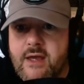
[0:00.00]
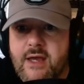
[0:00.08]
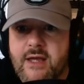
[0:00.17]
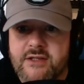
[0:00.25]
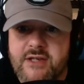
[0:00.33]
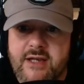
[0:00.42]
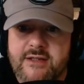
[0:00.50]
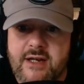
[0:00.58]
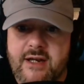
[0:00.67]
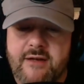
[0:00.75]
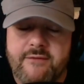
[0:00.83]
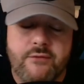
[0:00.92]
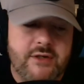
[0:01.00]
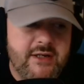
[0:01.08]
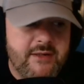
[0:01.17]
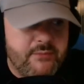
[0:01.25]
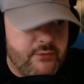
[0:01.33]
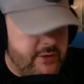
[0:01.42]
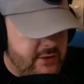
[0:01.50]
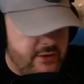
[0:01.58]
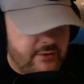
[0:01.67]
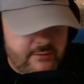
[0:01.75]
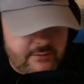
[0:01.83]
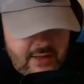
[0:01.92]
and JSN had a
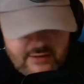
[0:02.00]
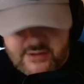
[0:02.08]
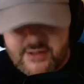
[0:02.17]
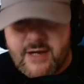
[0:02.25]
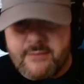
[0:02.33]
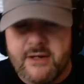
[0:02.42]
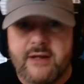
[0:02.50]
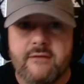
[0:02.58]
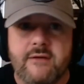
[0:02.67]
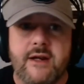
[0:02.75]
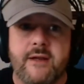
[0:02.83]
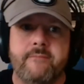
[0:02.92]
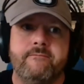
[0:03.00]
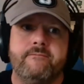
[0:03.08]
14.2 college dominator rating.